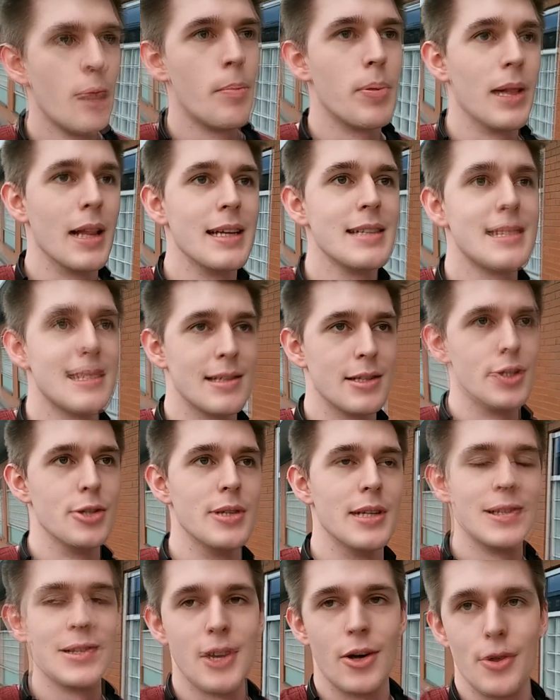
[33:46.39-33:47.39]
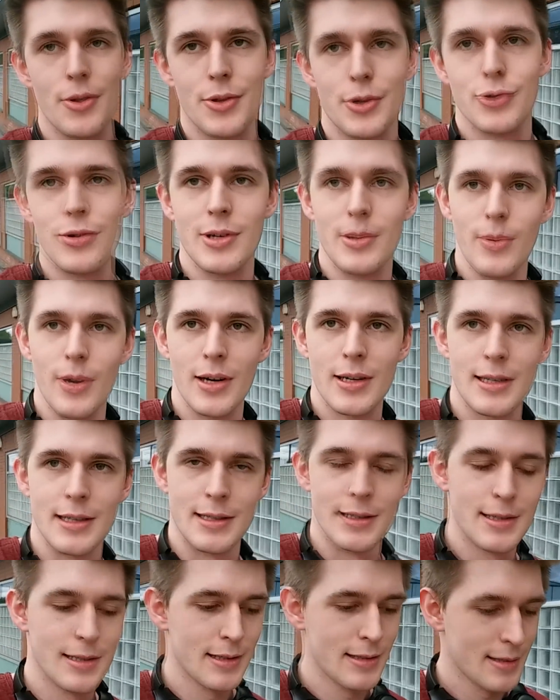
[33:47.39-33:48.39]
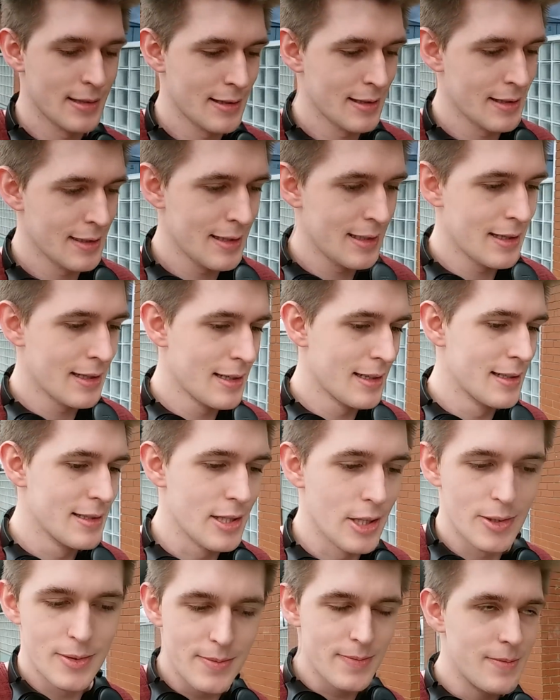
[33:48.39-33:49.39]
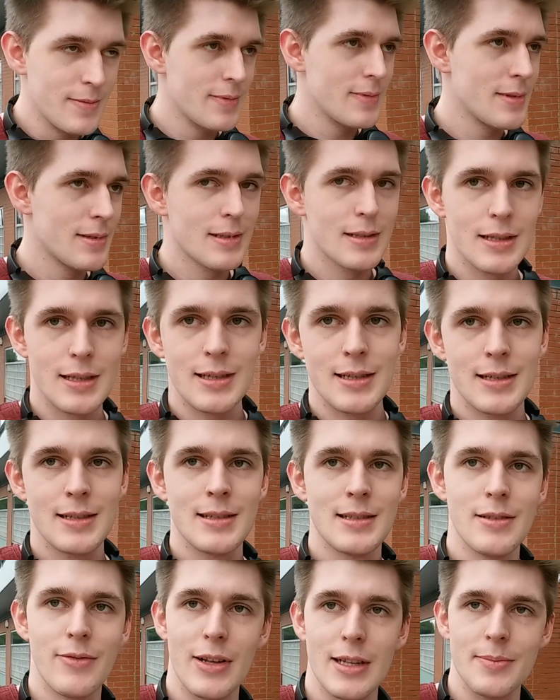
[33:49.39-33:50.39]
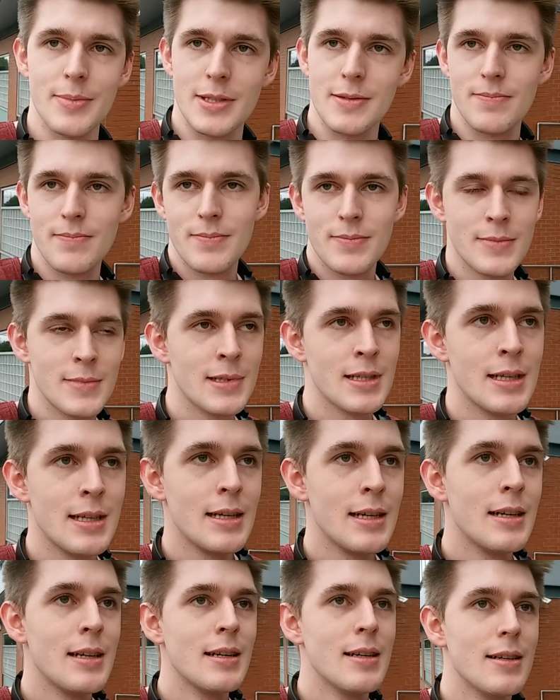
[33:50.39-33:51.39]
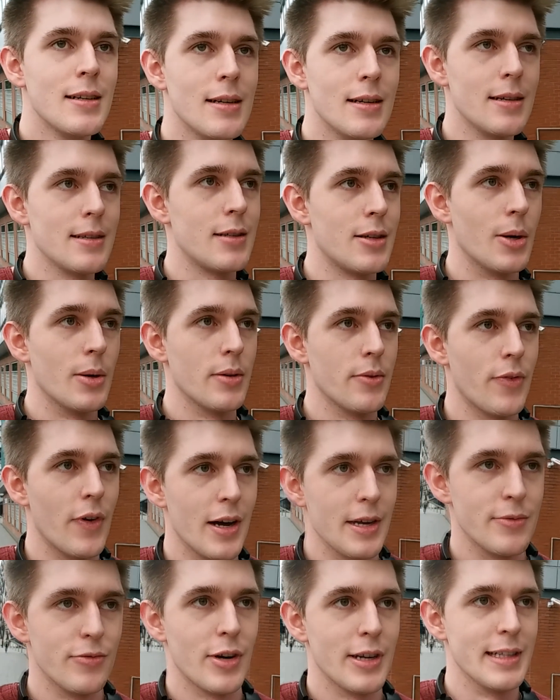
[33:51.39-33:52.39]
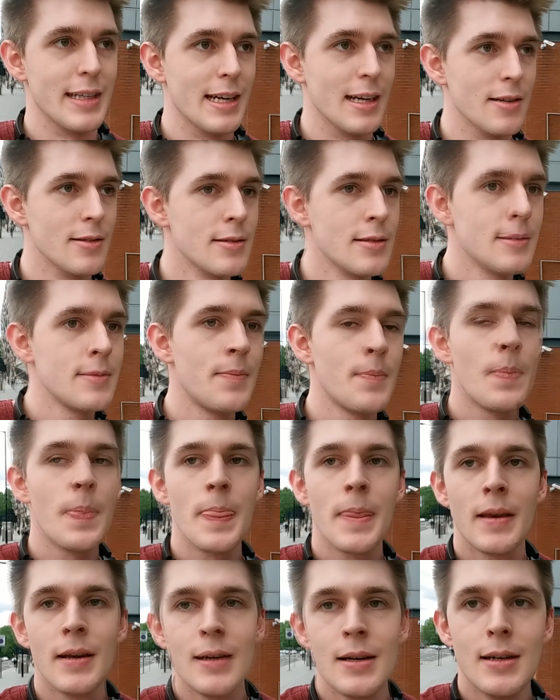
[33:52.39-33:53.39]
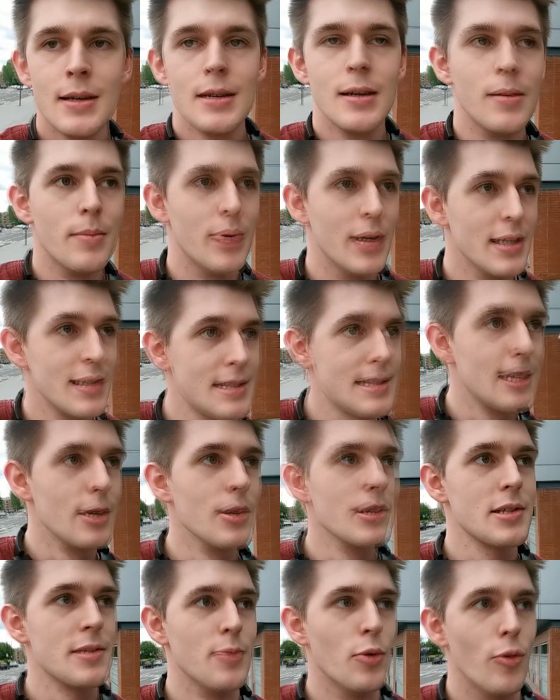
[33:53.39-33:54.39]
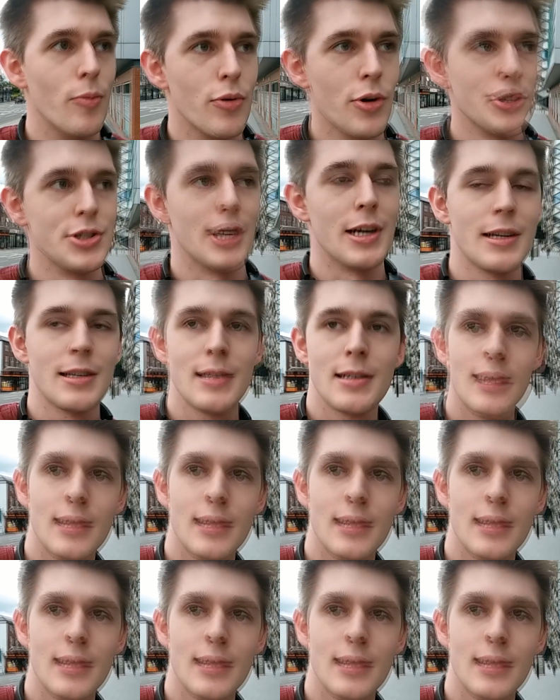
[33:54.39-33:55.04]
placing units on the grid working. So development going fine right now, but it's still a small project.